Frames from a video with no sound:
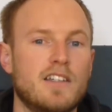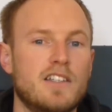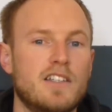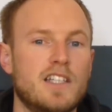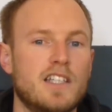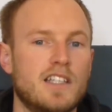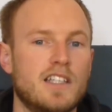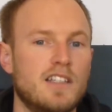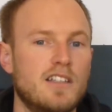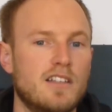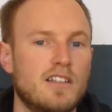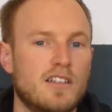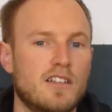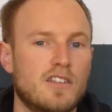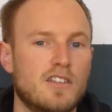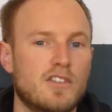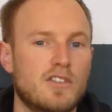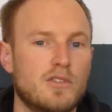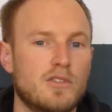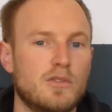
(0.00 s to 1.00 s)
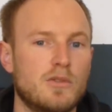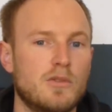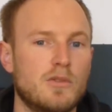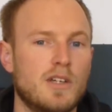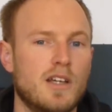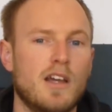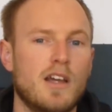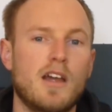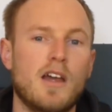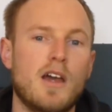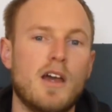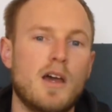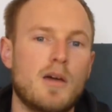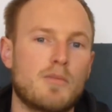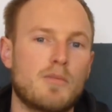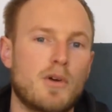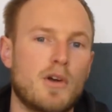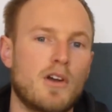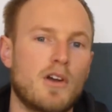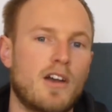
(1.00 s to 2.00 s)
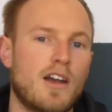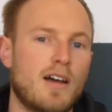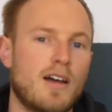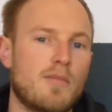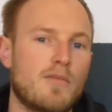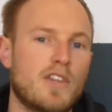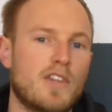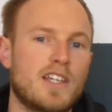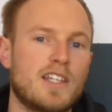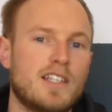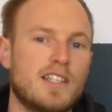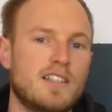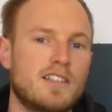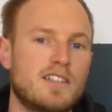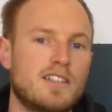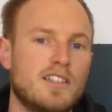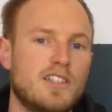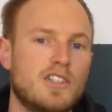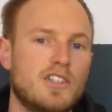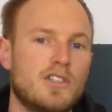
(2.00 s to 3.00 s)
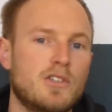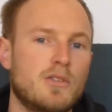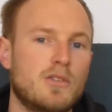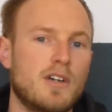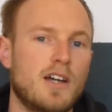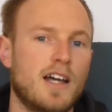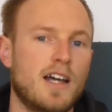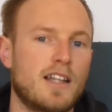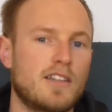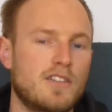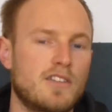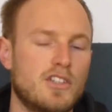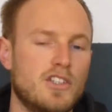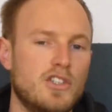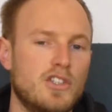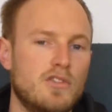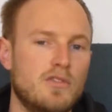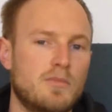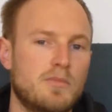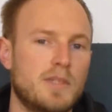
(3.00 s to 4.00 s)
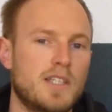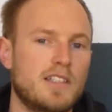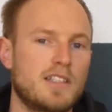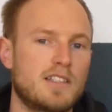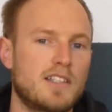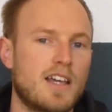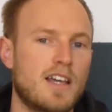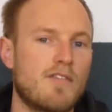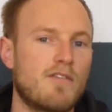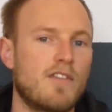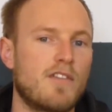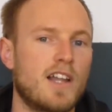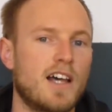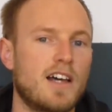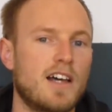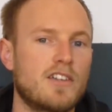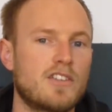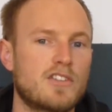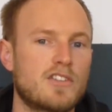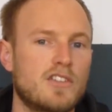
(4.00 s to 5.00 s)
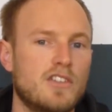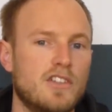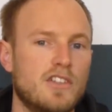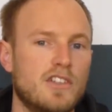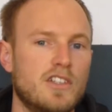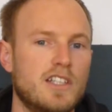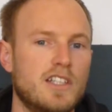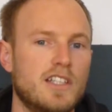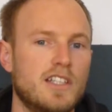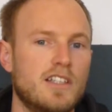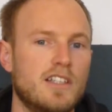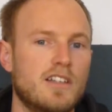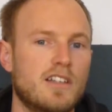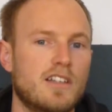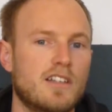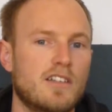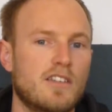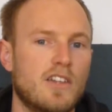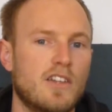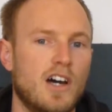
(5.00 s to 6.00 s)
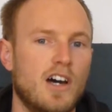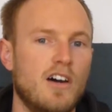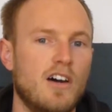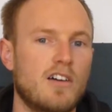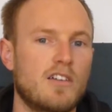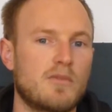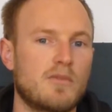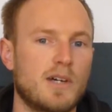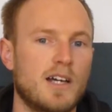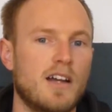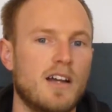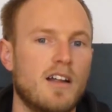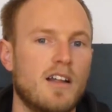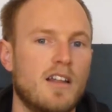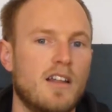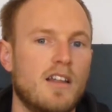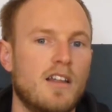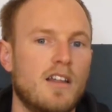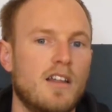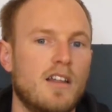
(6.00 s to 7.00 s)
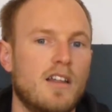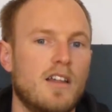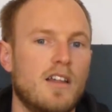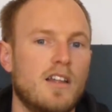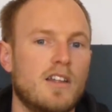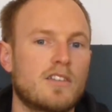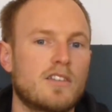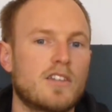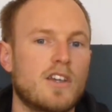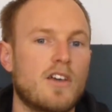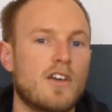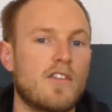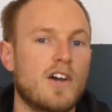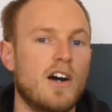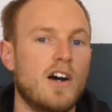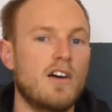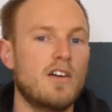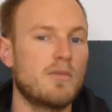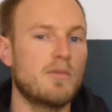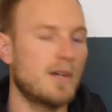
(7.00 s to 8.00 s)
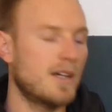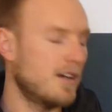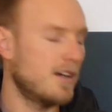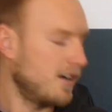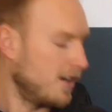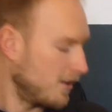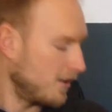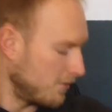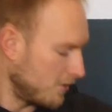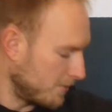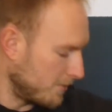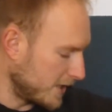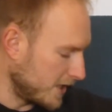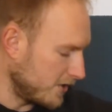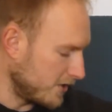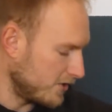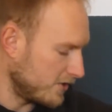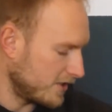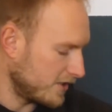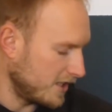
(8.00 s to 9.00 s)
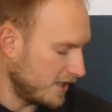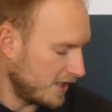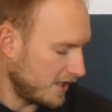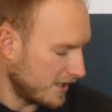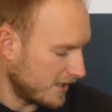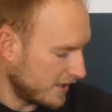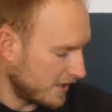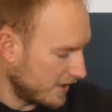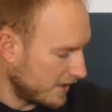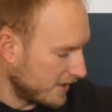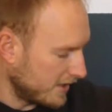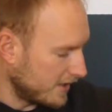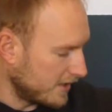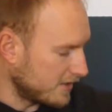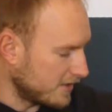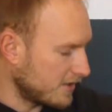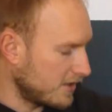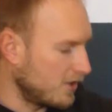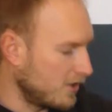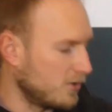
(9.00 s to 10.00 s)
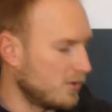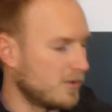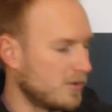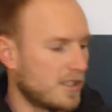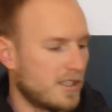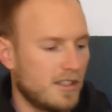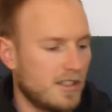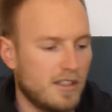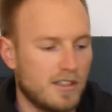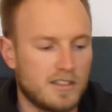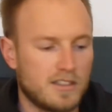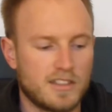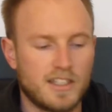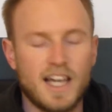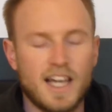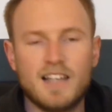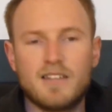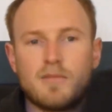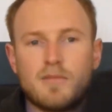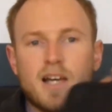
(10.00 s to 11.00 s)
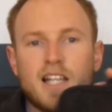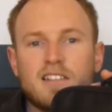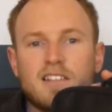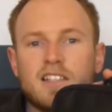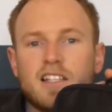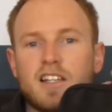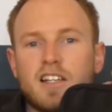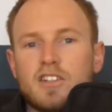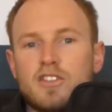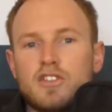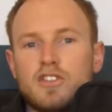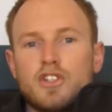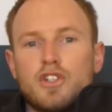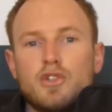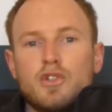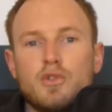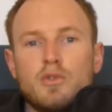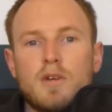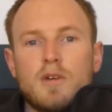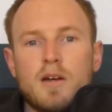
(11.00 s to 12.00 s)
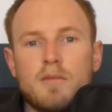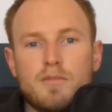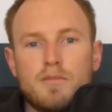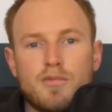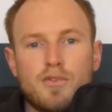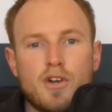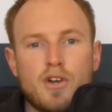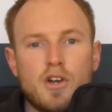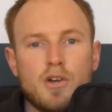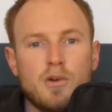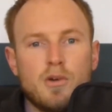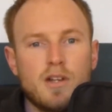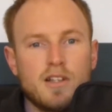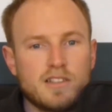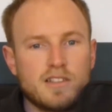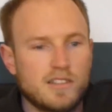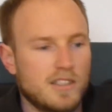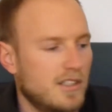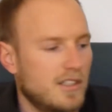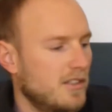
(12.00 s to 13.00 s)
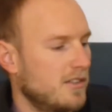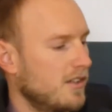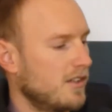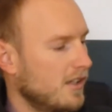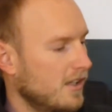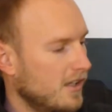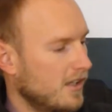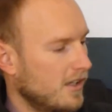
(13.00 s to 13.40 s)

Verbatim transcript: you need to program the ECU, and to use PCM Flash you need the hardware. So the hardware I will be using is called Scanmatik 2 Pro. So